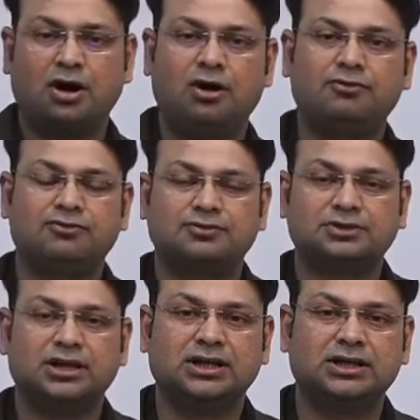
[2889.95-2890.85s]
of
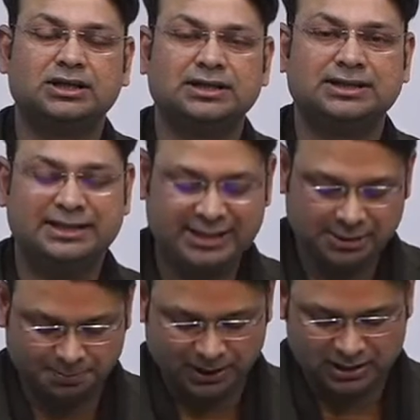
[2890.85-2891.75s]
the
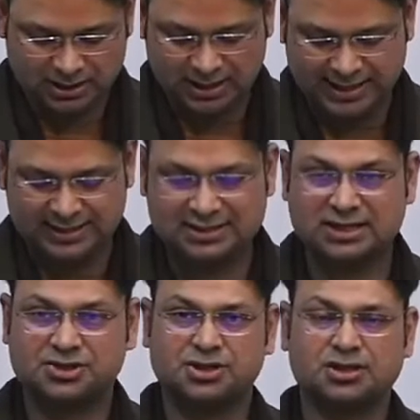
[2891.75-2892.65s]
deep underlying
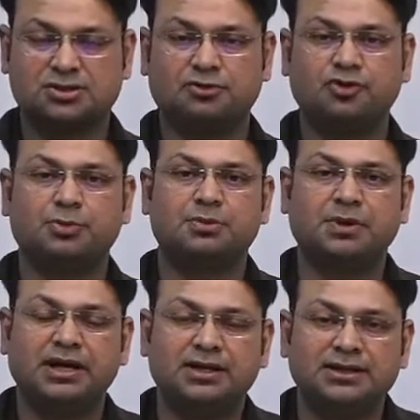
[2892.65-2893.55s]
structures of human
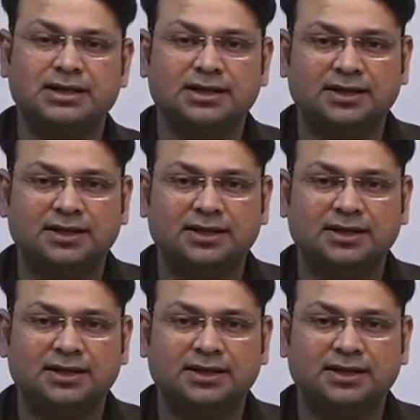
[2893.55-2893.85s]
brain,